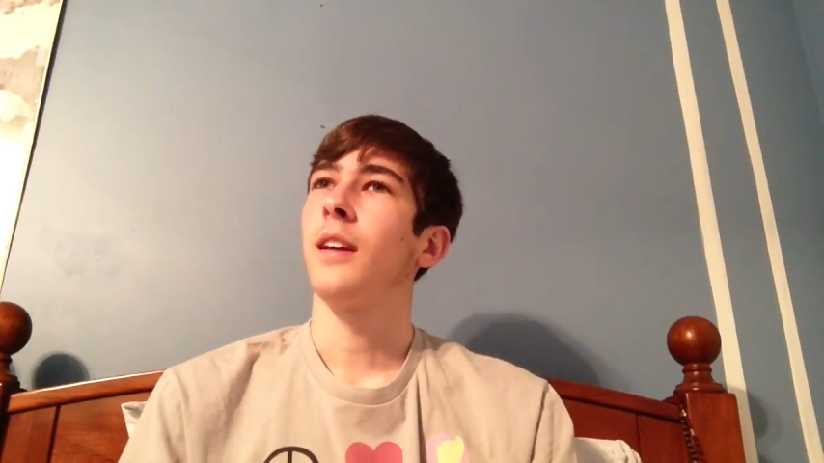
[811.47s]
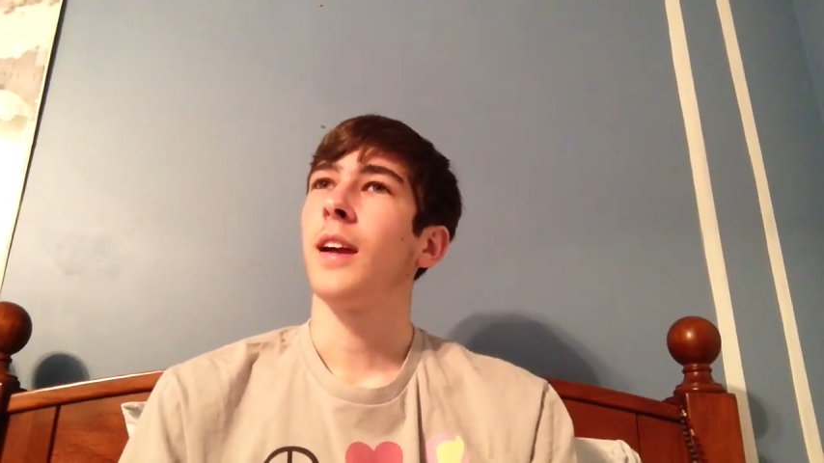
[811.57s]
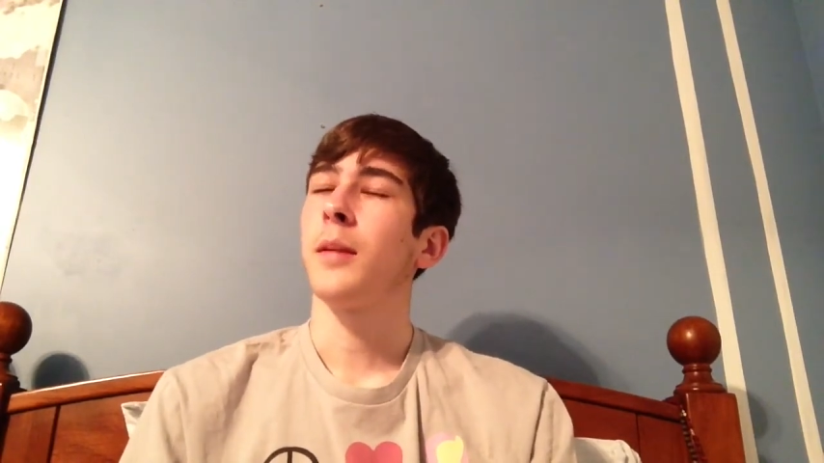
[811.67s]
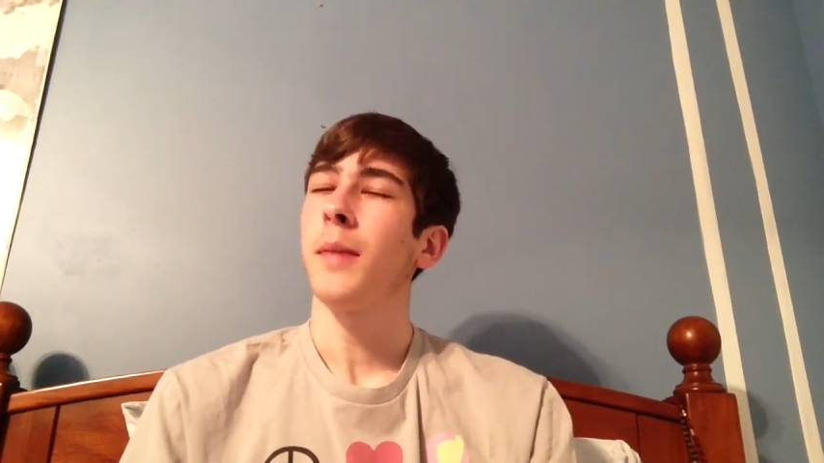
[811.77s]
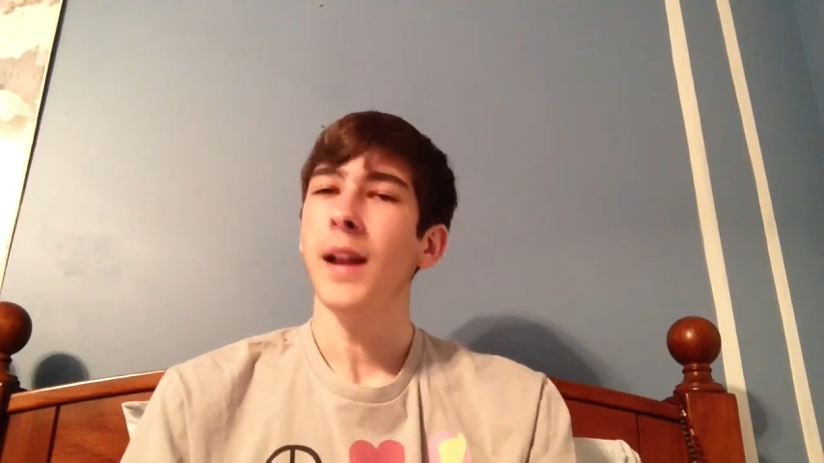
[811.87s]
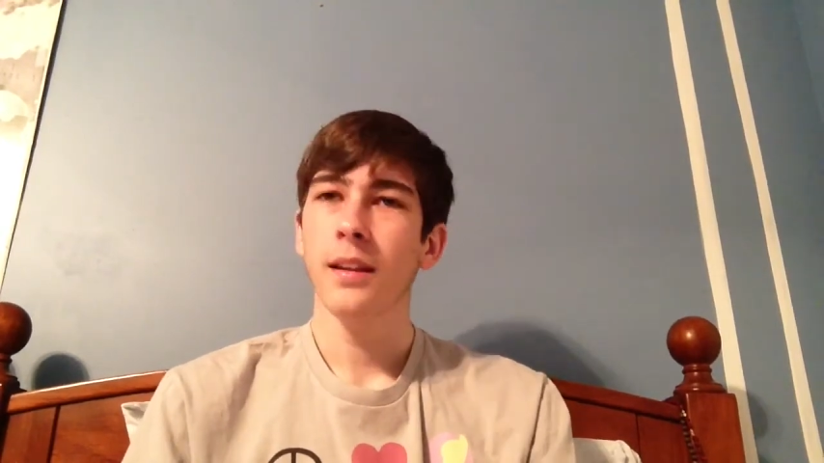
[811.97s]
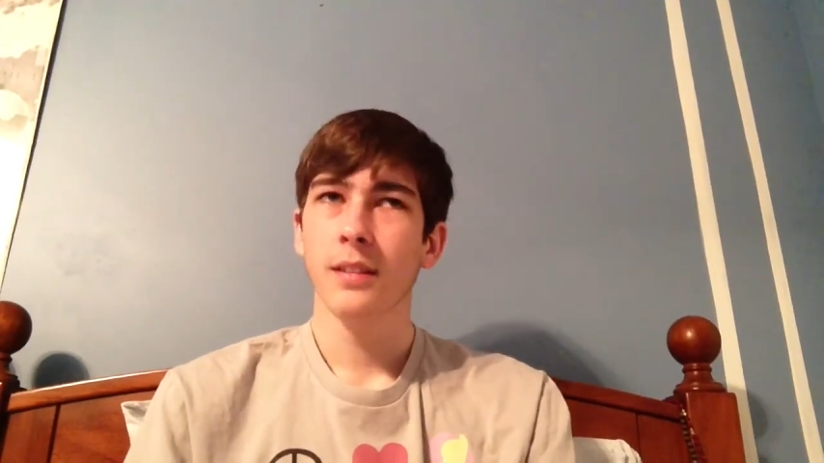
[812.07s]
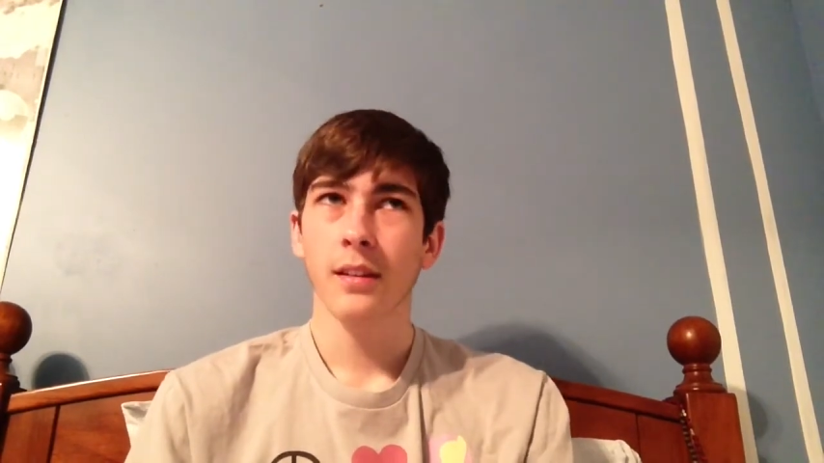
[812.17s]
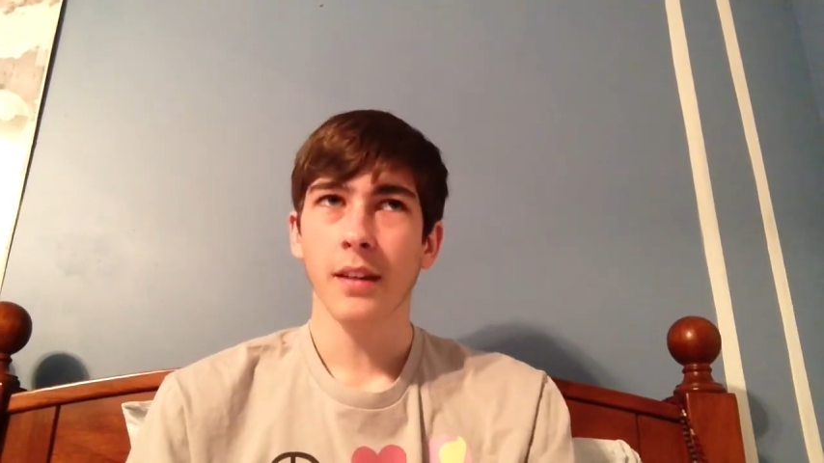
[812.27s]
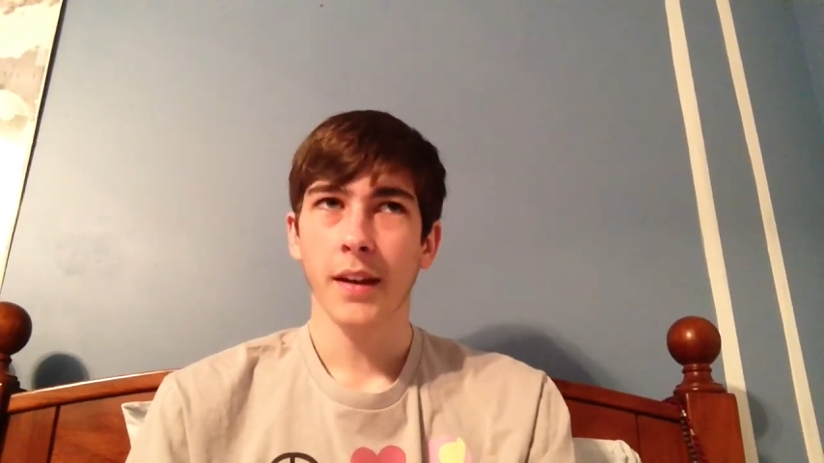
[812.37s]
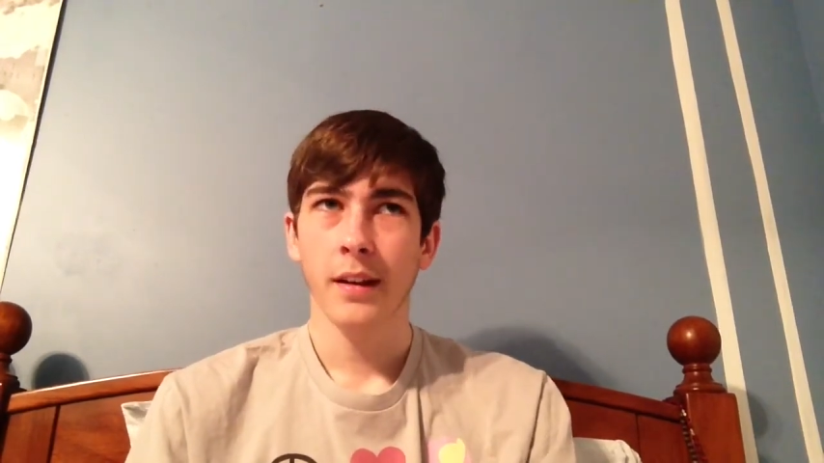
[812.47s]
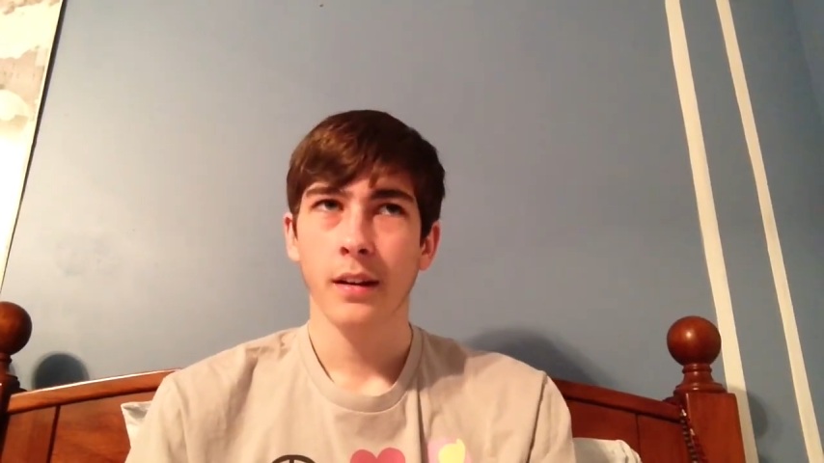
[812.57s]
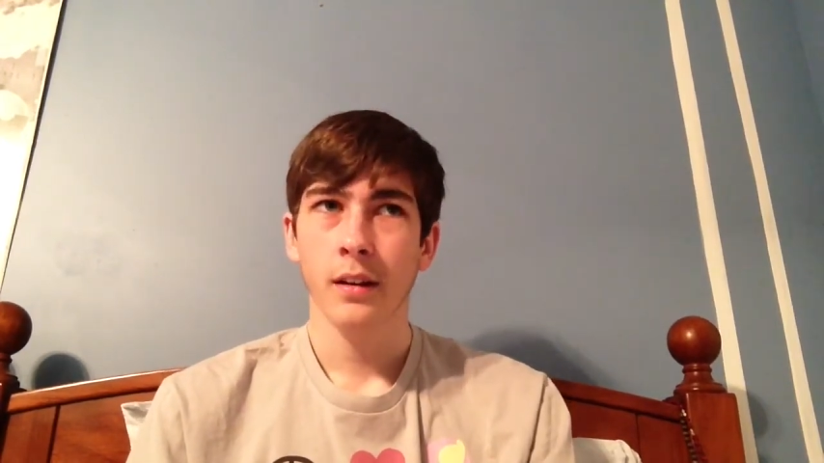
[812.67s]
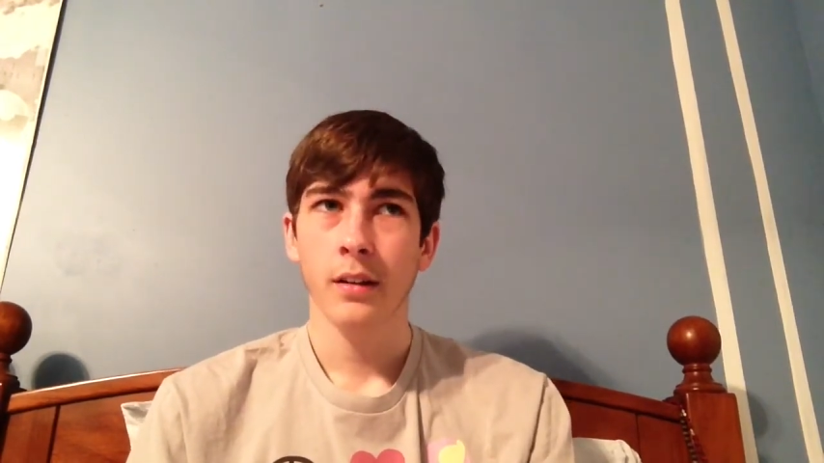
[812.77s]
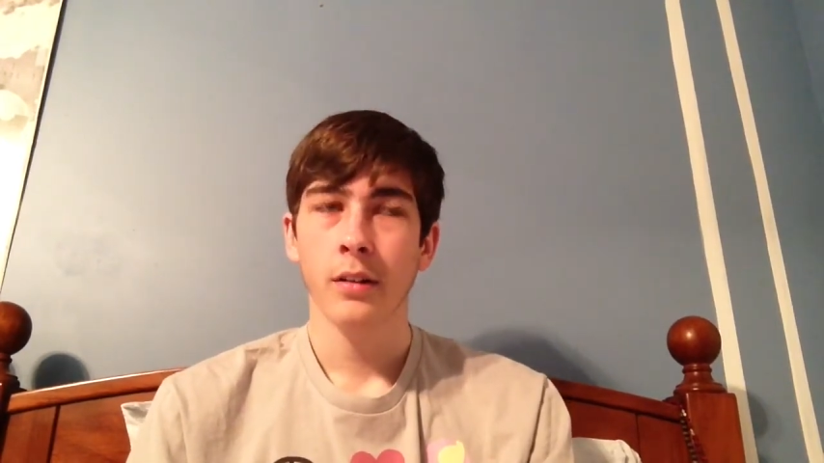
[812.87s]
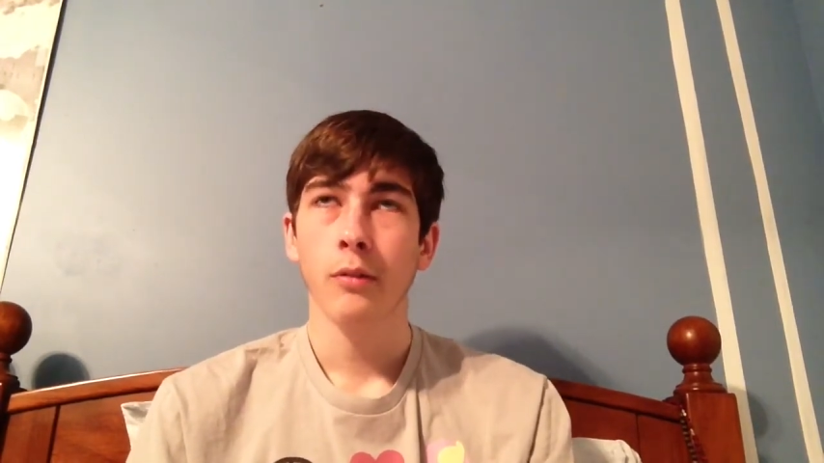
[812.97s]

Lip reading: animatics has aired,